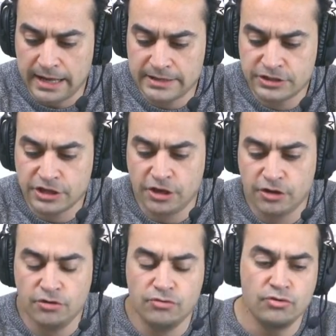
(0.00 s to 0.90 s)

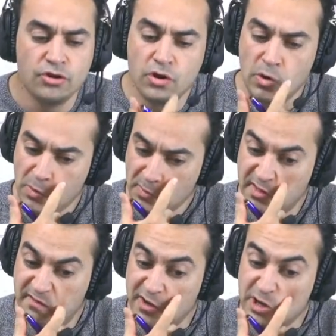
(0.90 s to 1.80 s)
So
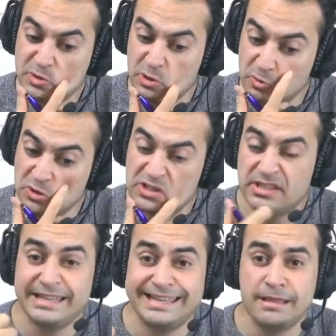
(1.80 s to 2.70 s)
the first one was
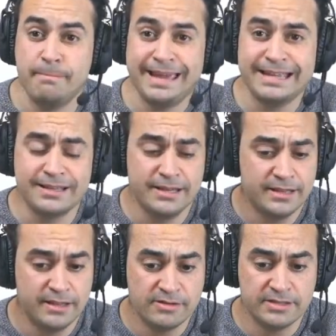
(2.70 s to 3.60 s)
the mink.
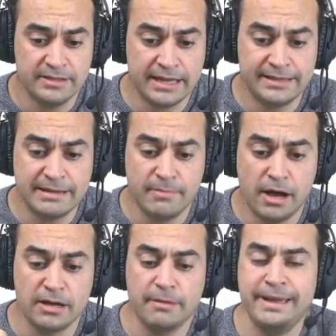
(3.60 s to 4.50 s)
There was the
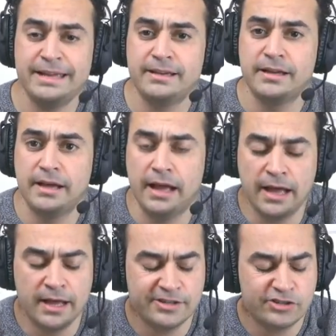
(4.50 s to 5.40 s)
Denmark mink
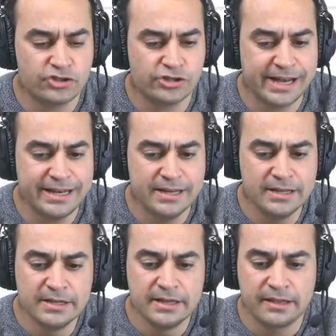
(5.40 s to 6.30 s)
strain.
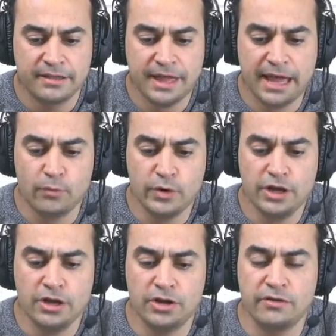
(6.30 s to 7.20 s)
Then we
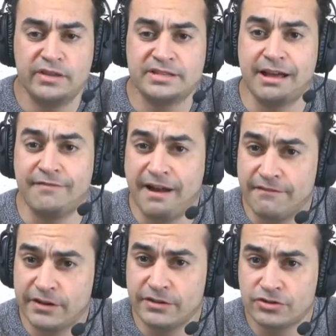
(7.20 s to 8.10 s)
heard of the South
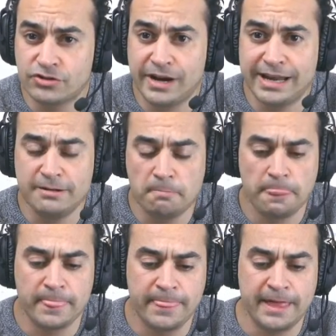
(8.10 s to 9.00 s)
African strain.
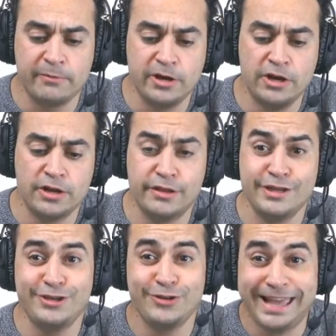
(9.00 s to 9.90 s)
Then we heard of
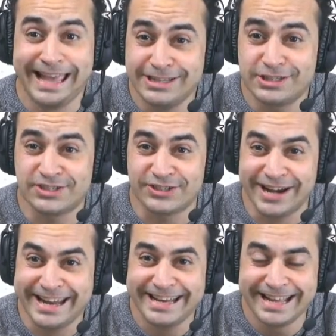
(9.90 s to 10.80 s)
the UK
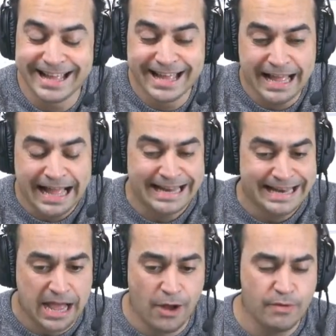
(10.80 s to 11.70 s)
strain. And
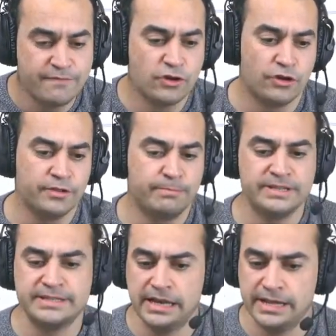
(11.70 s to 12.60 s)
now we've got the
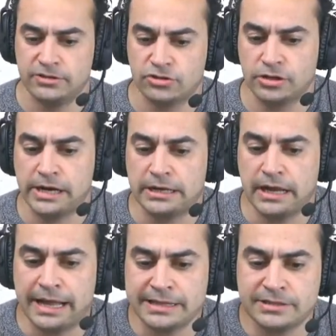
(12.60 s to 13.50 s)
Brazilian strain.
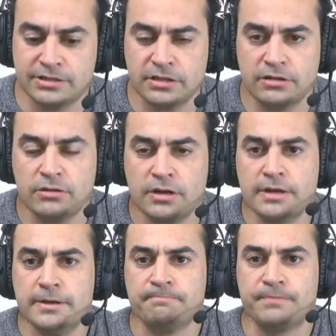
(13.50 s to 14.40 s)
And so
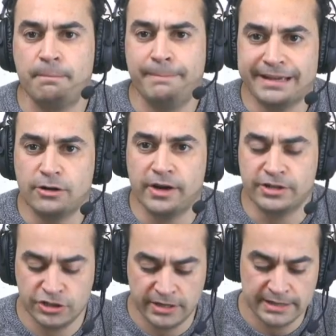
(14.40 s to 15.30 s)
the big
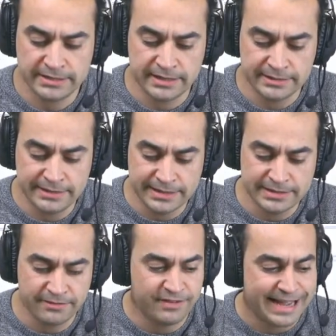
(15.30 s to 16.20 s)
question is, does
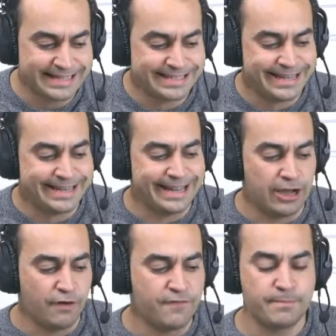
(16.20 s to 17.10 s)
the vaccine
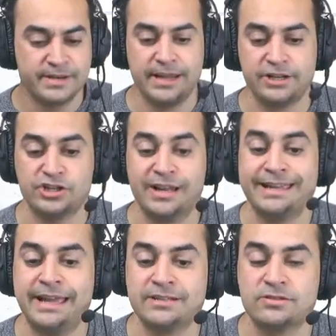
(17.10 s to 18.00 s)
offer protection
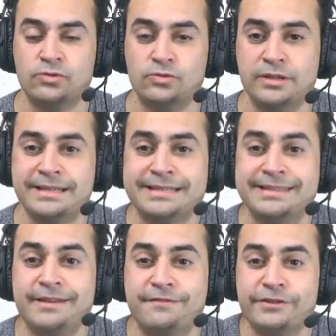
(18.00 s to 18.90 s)
against all these
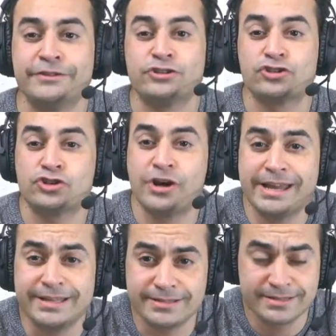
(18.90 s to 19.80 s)
different
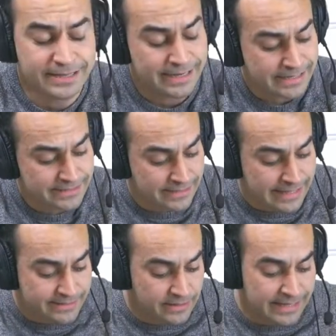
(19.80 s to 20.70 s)
strains? And that's the
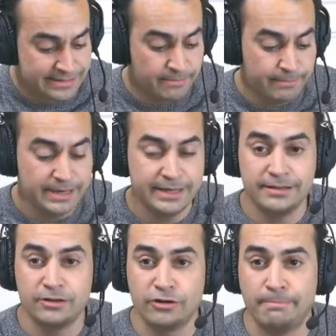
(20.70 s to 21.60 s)
$1
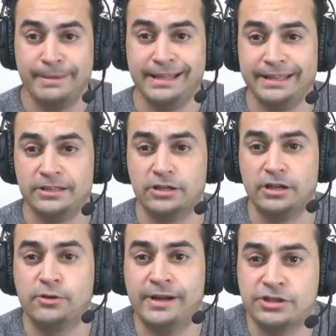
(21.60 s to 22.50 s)
million or $1 billion
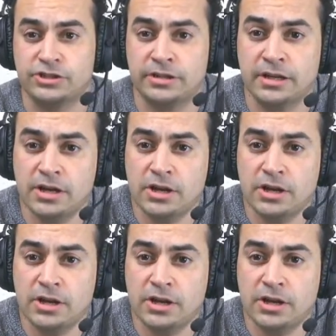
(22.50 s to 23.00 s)
question.